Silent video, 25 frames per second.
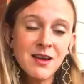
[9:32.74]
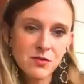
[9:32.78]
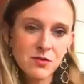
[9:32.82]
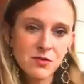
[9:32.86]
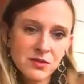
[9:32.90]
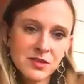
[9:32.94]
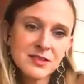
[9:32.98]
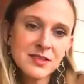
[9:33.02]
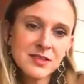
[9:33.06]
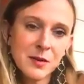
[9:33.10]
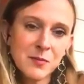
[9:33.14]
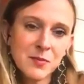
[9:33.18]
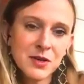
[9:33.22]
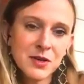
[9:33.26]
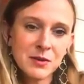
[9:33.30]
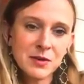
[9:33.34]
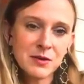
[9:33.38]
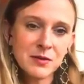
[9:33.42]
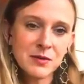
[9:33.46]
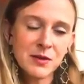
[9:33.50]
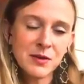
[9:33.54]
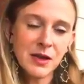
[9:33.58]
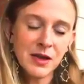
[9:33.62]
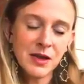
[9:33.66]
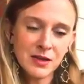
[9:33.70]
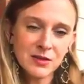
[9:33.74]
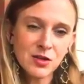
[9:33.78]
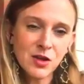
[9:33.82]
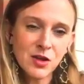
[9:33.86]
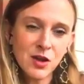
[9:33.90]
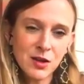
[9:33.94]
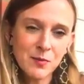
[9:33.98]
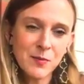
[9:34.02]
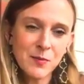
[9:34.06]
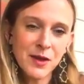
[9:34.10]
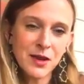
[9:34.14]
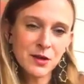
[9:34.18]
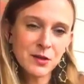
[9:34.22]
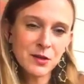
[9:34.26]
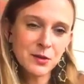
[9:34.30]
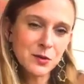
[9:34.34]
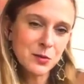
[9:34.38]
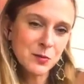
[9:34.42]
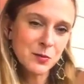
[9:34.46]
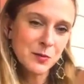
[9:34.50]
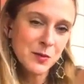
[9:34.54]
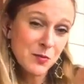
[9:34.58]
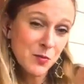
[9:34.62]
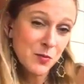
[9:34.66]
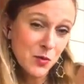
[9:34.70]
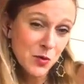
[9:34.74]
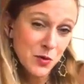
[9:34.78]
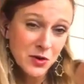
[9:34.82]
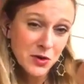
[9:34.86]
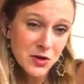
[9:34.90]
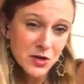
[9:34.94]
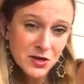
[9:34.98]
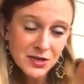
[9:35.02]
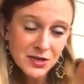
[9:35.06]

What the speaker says: because I'm gonna talk about it a little bit more.